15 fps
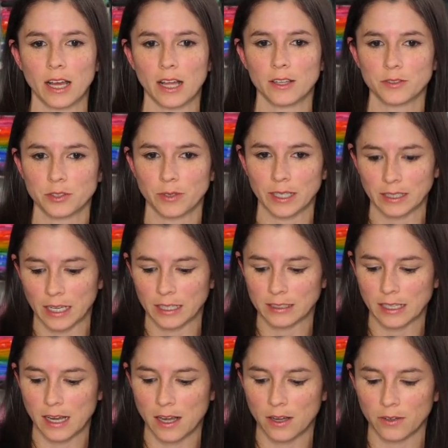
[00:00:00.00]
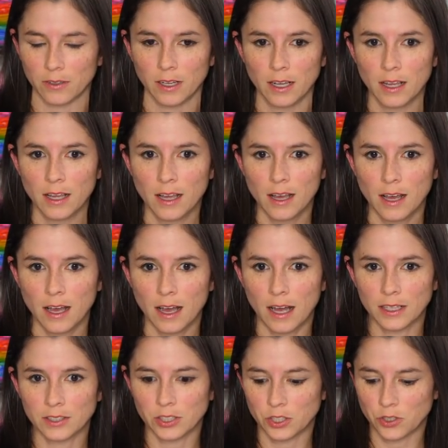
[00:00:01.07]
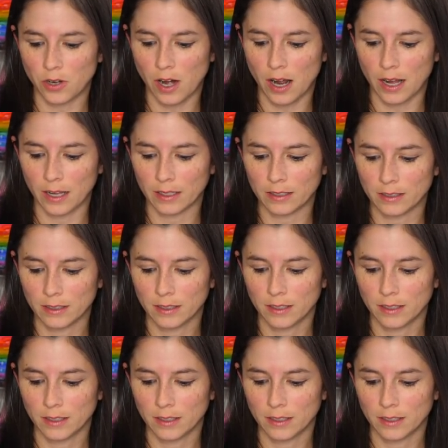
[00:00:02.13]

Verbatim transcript: I'll have to write that down. Hot to Trot.